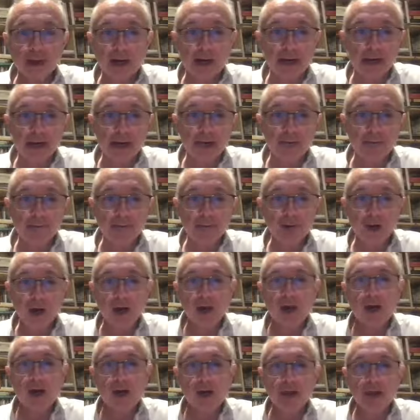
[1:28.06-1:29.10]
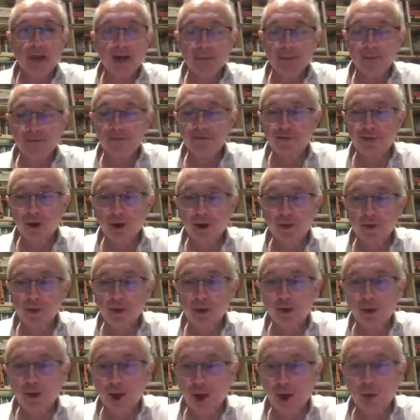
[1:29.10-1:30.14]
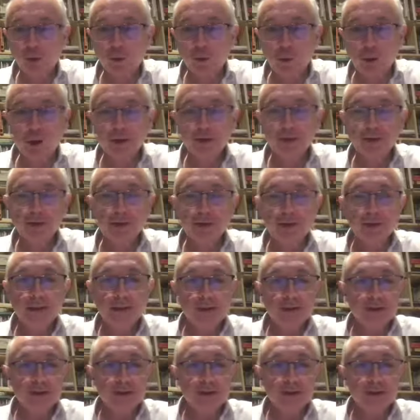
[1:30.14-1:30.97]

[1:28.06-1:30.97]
claim, I and the Father are one,"